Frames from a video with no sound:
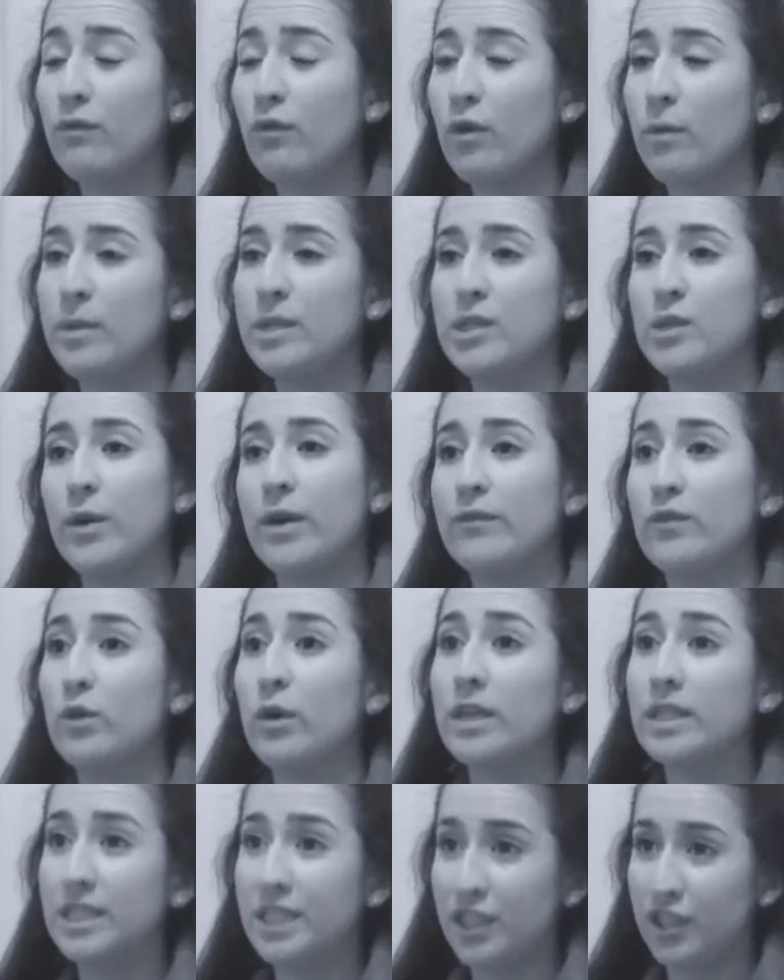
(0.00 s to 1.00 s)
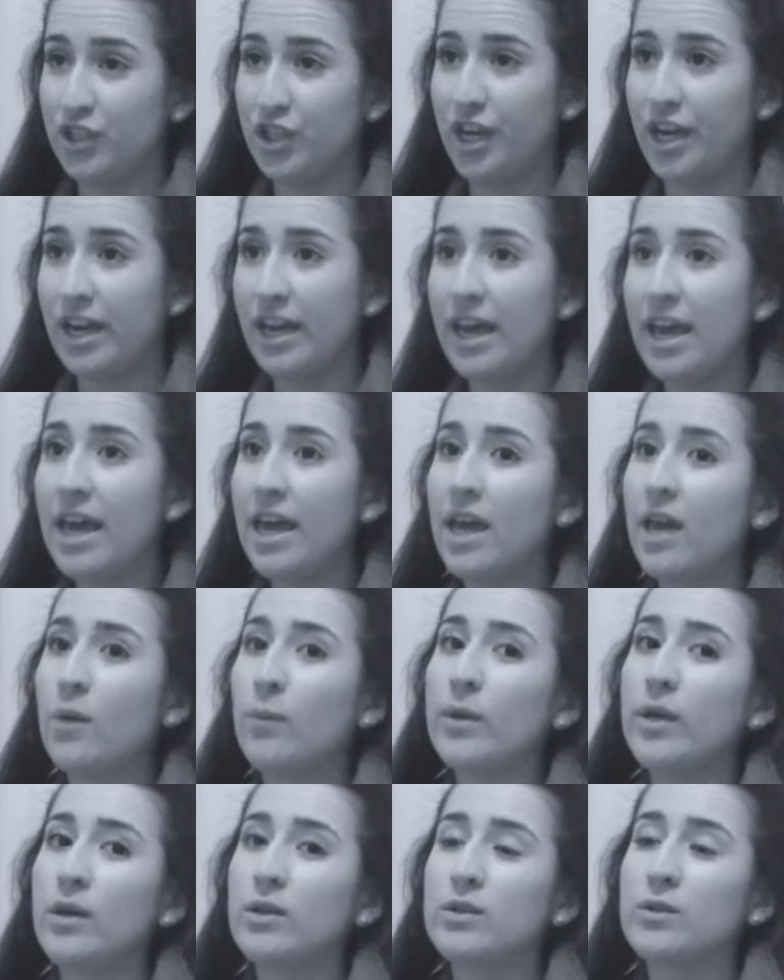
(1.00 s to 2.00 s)
you have to audition, and
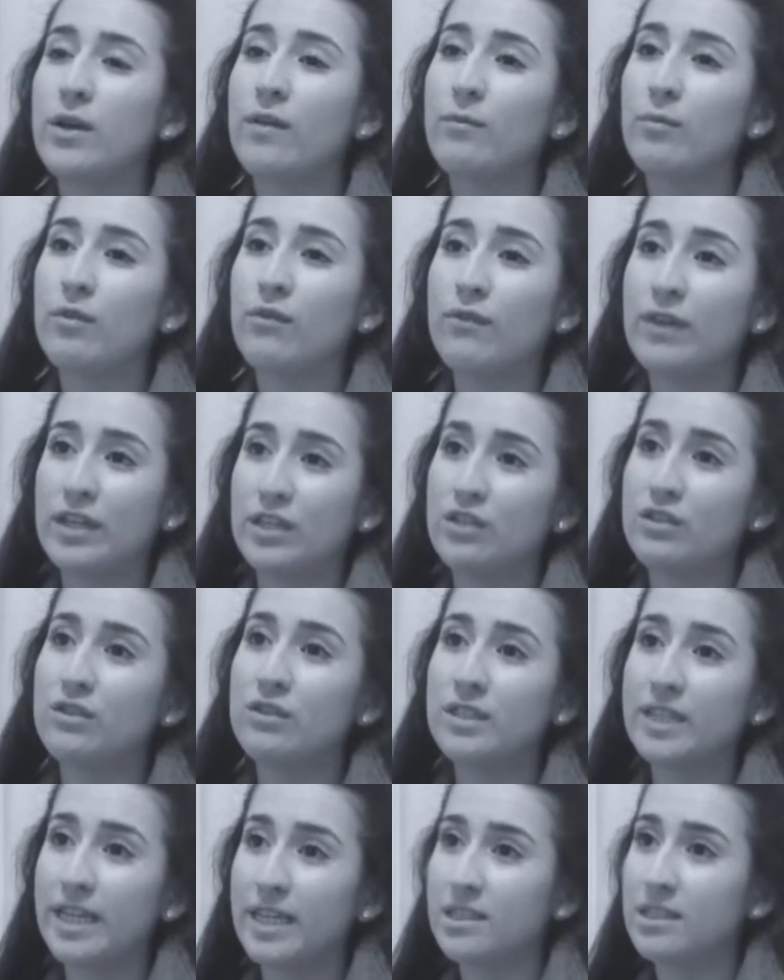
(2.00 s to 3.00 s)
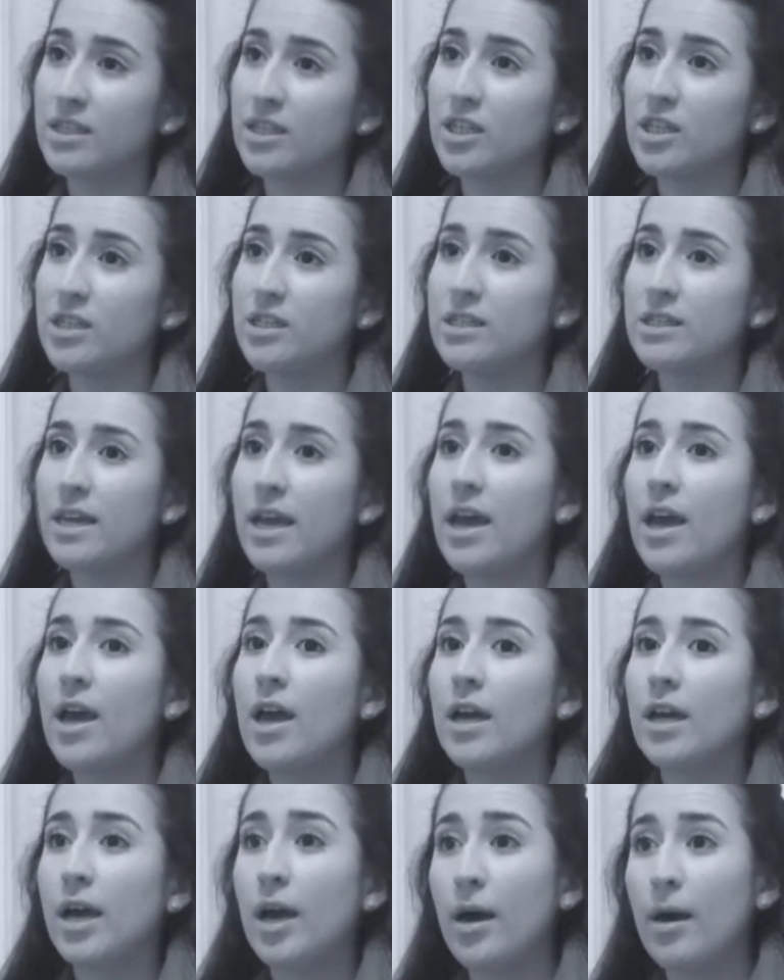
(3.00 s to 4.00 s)
we also have professional dancers
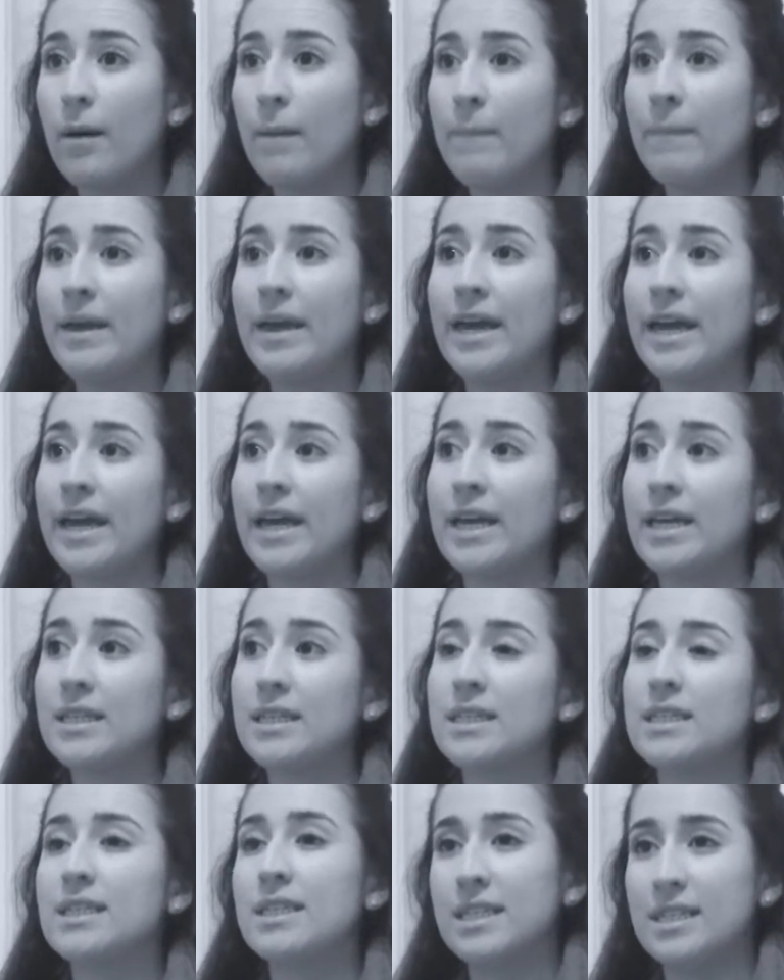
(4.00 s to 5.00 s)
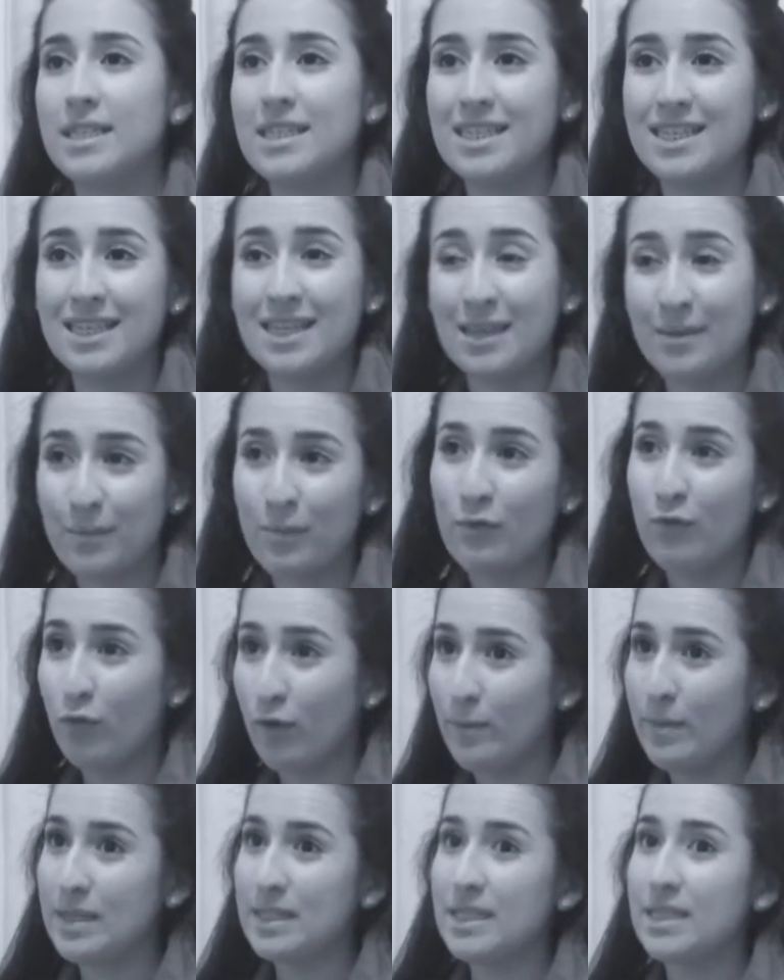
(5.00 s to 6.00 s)
come and assist us in the
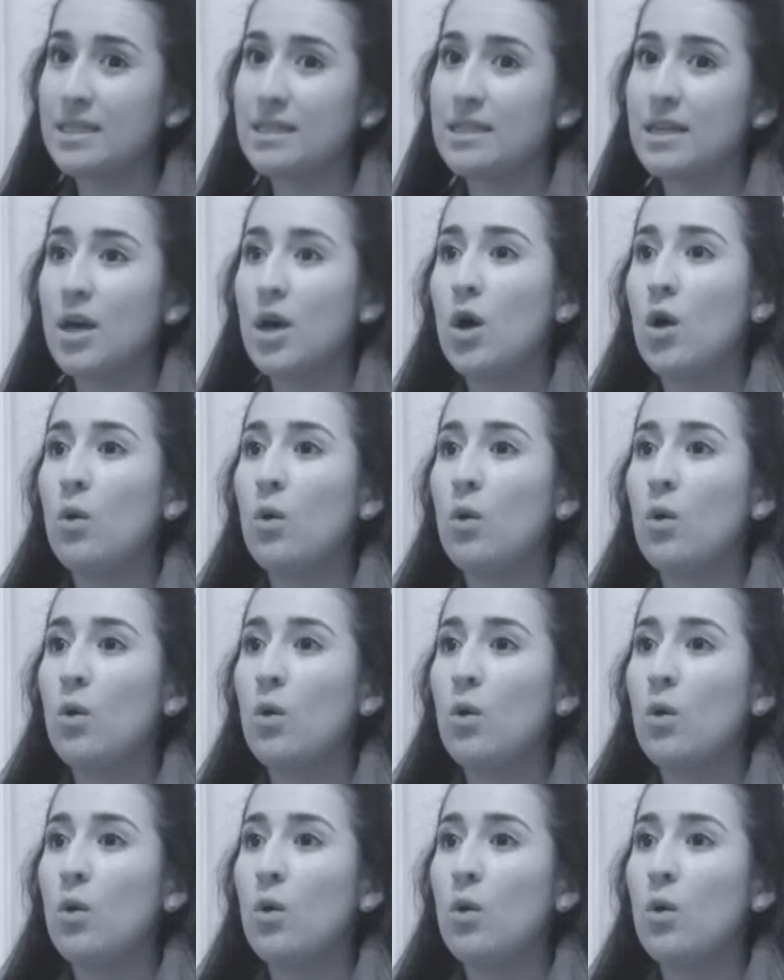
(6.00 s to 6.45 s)
performances.